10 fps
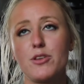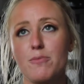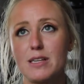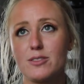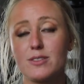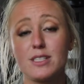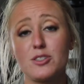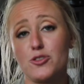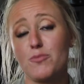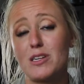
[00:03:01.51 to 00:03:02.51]
your muscles
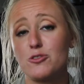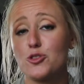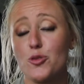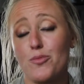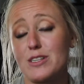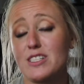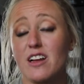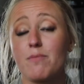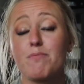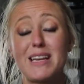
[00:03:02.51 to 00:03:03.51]
is your muscles are
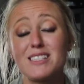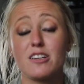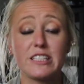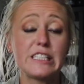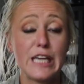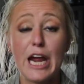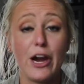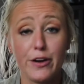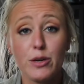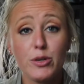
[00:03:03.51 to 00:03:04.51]
basically
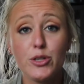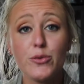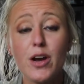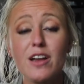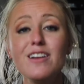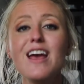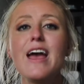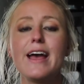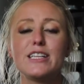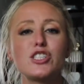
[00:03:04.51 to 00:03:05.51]
tearing when you run.
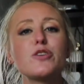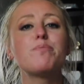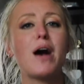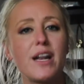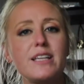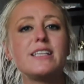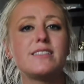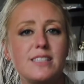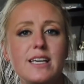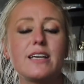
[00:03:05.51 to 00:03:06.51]
And so your body
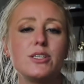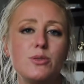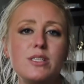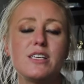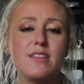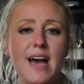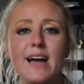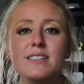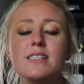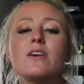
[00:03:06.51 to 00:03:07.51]
needs to get used to
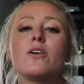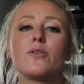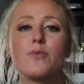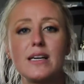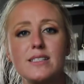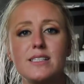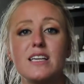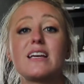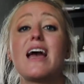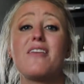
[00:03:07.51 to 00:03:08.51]
that,
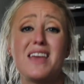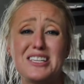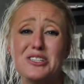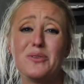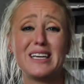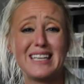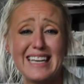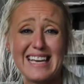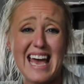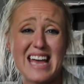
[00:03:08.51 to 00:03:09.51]
resting and then doing it
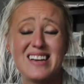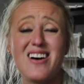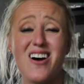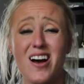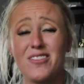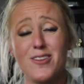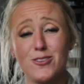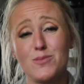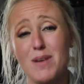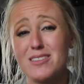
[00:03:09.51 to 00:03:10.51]
again on
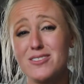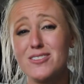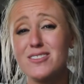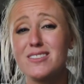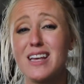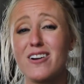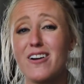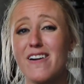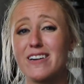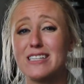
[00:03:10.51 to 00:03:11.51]
those muscles that
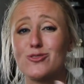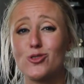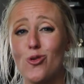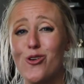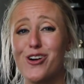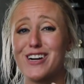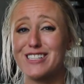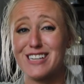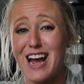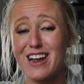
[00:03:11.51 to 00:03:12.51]
are already sore and
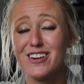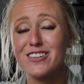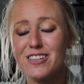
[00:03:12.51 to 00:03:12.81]
tired.